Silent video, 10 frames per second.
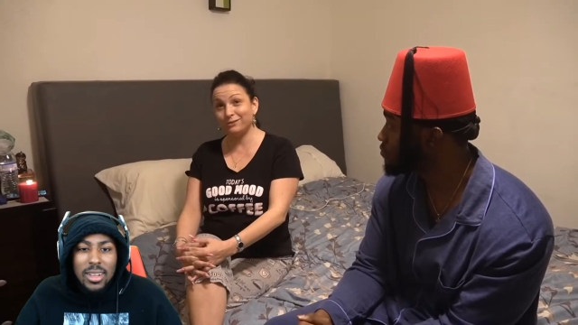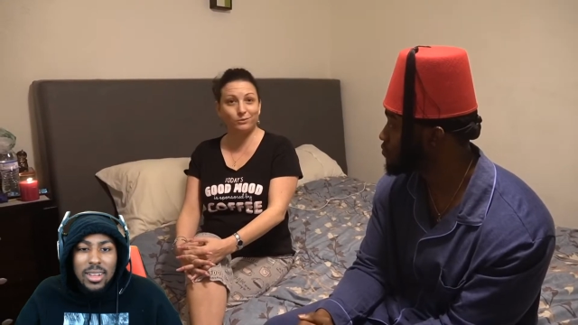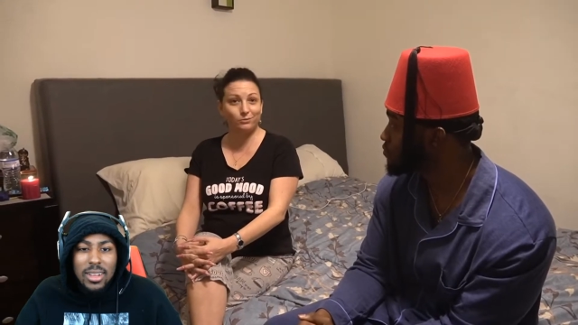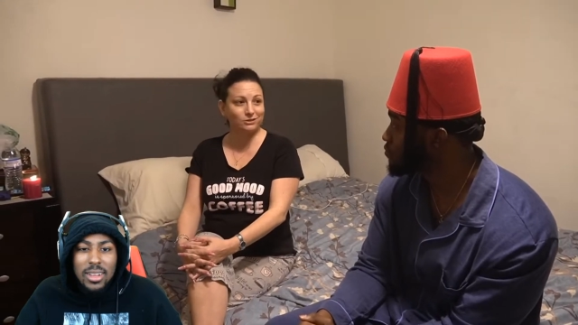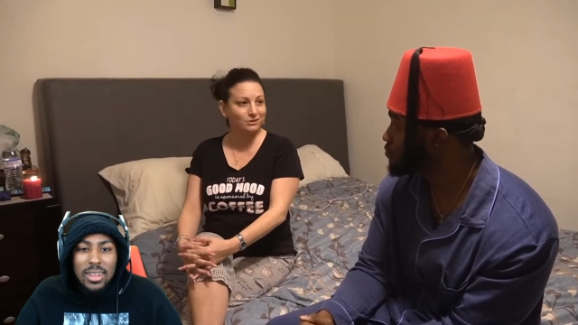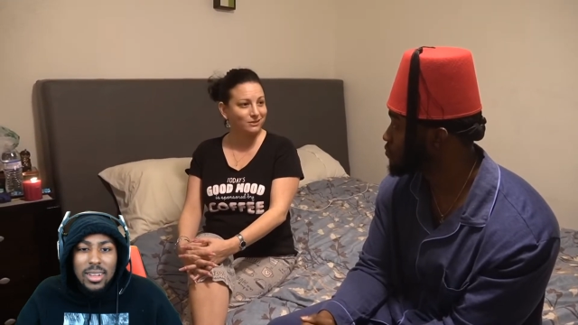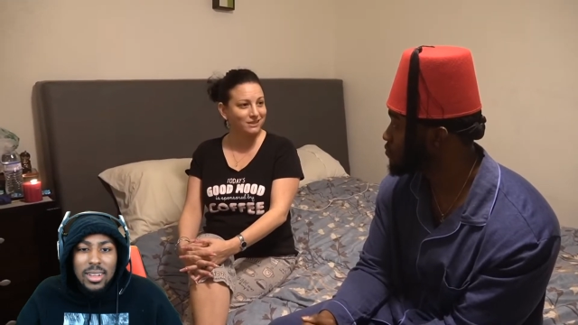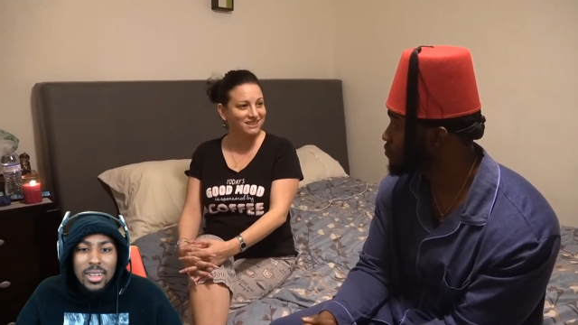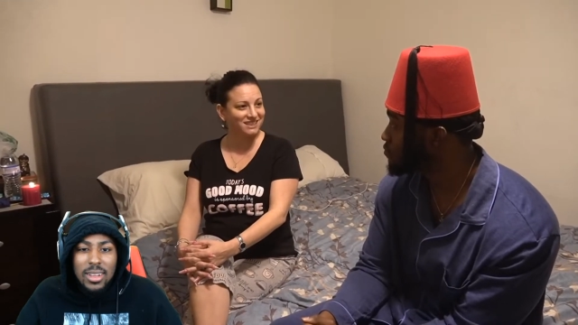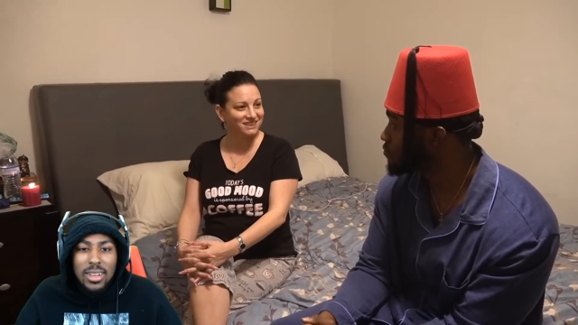Speaker 1: Some people just
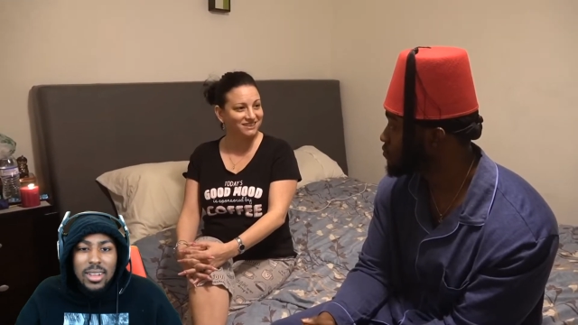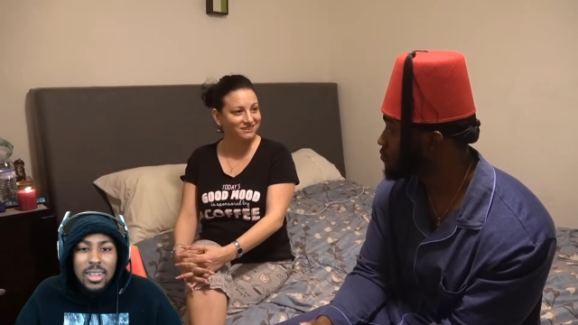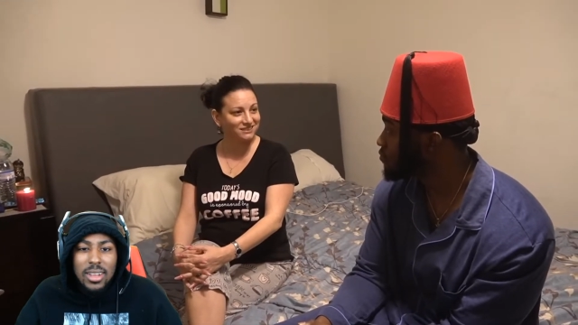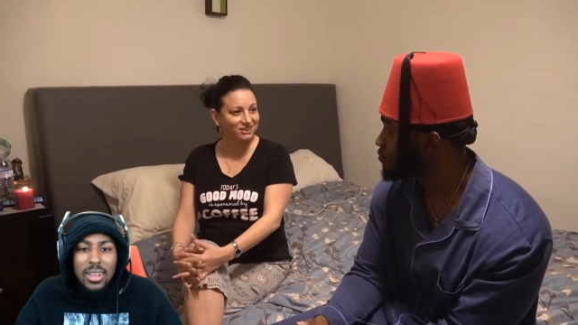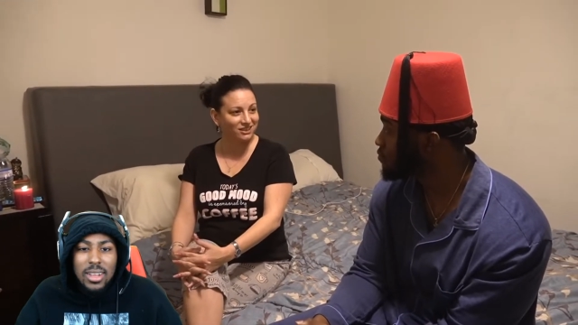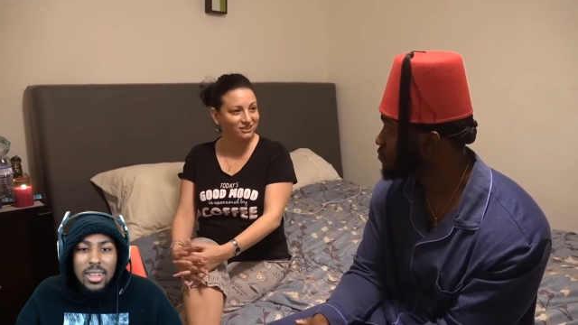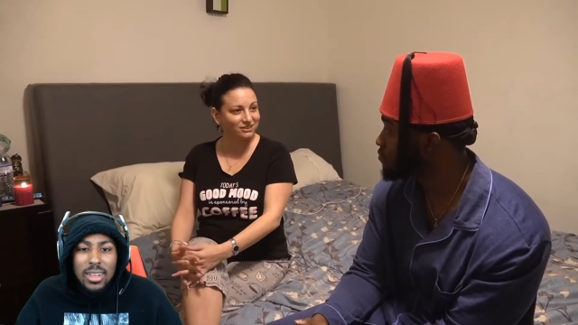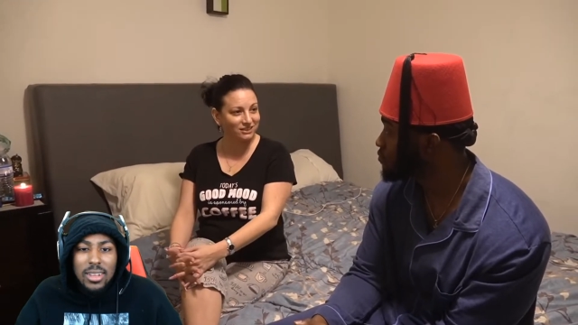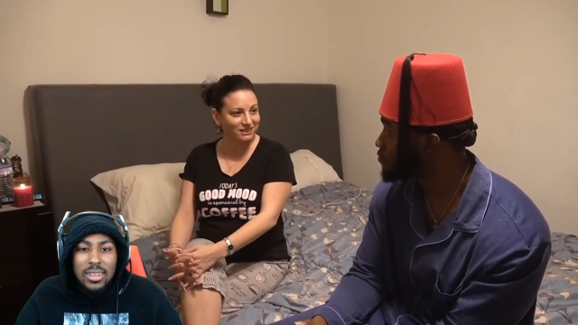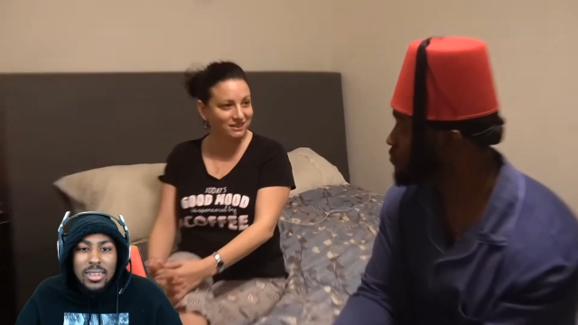want to sit there and talk
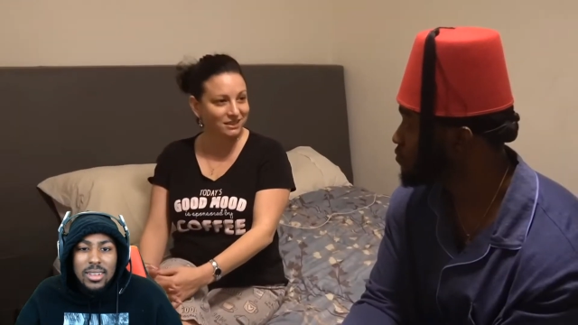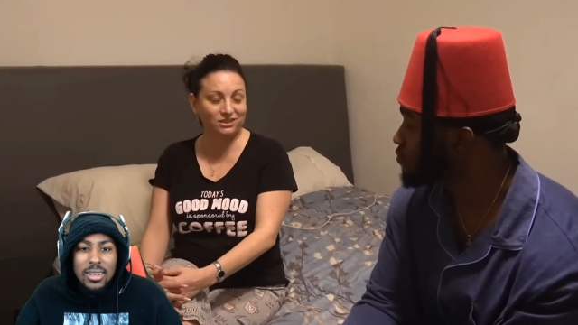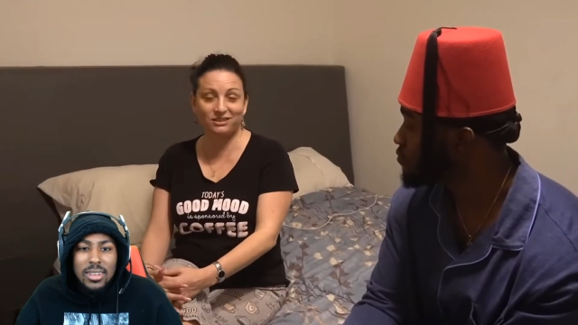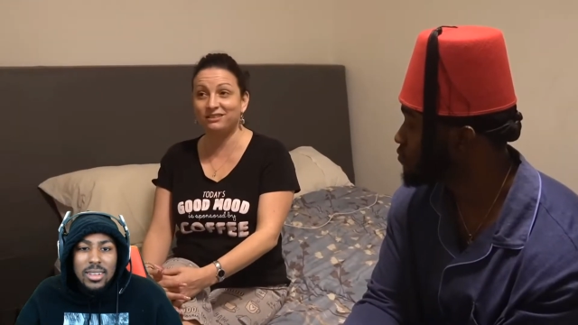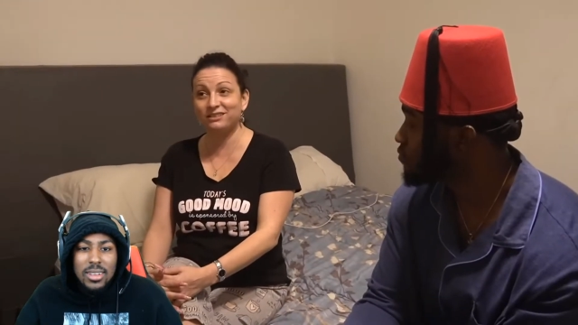throughout the session,